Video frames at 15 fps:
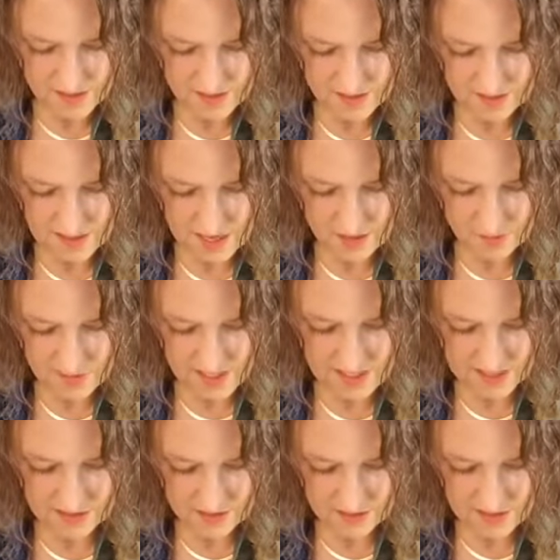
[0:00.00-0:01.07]
that writes
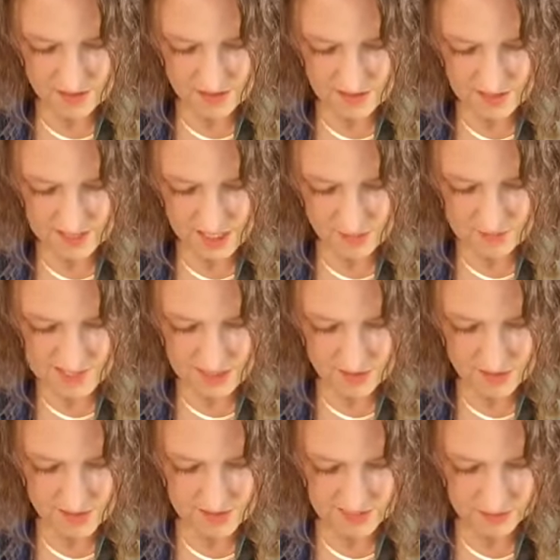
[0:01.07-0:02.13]
on there, and it comes out a
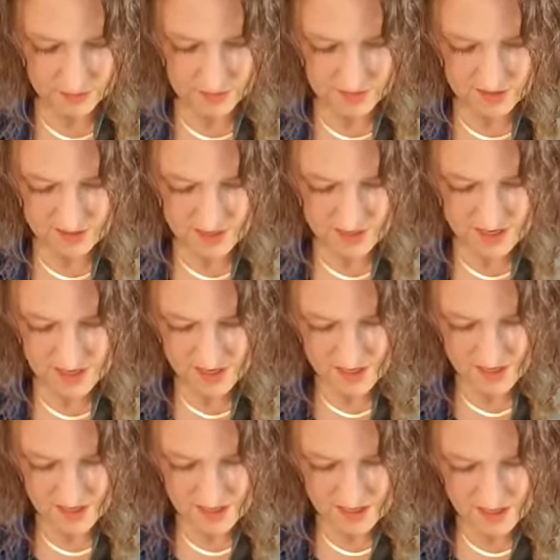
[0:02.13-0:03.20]
liquid,
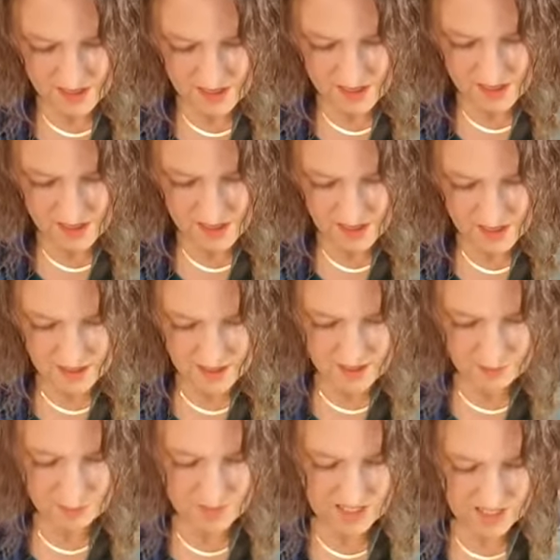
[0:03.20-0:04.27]

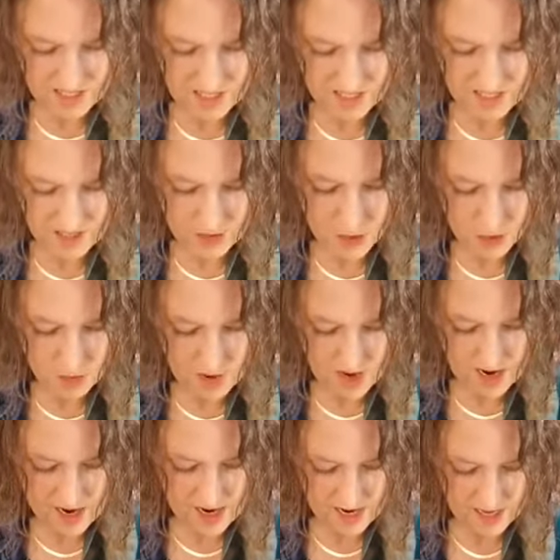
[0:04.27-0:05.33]
but it
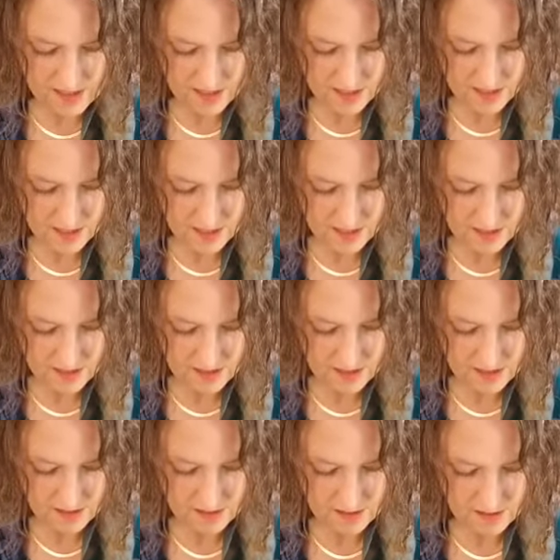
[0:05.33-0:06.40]
dries
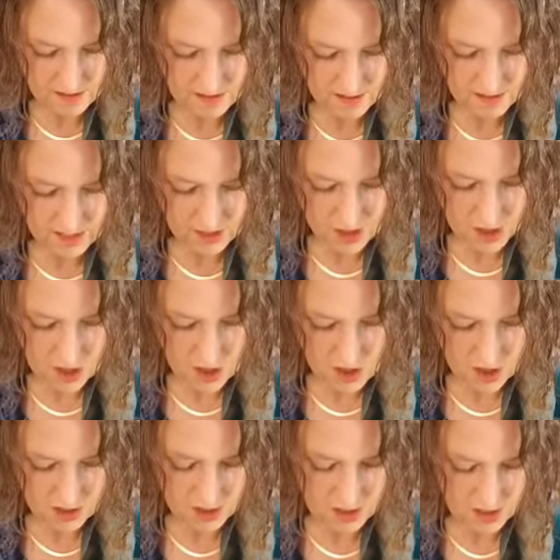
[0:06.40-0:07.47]
like
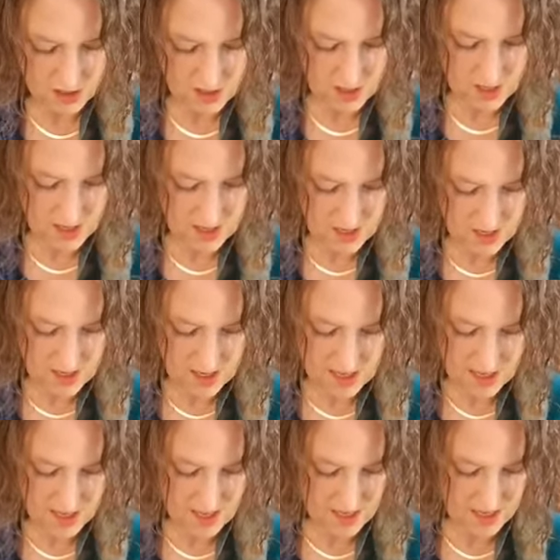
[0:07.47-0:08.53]
chalk,
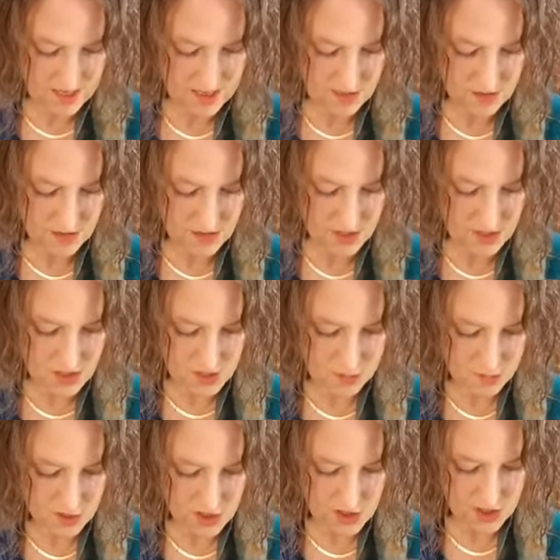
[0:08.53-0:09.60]
and you can just
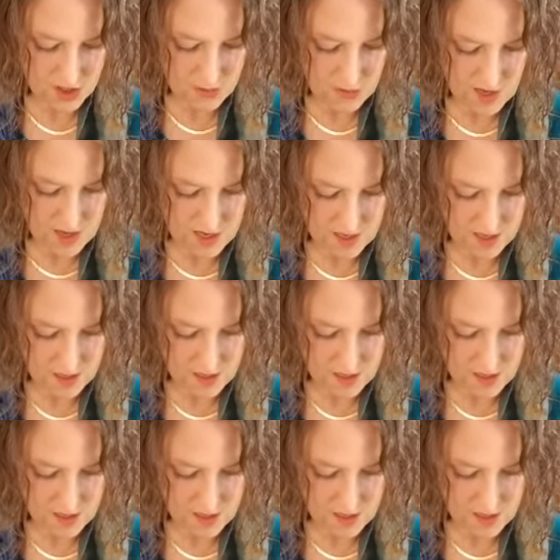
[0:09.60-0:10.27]
brush it away.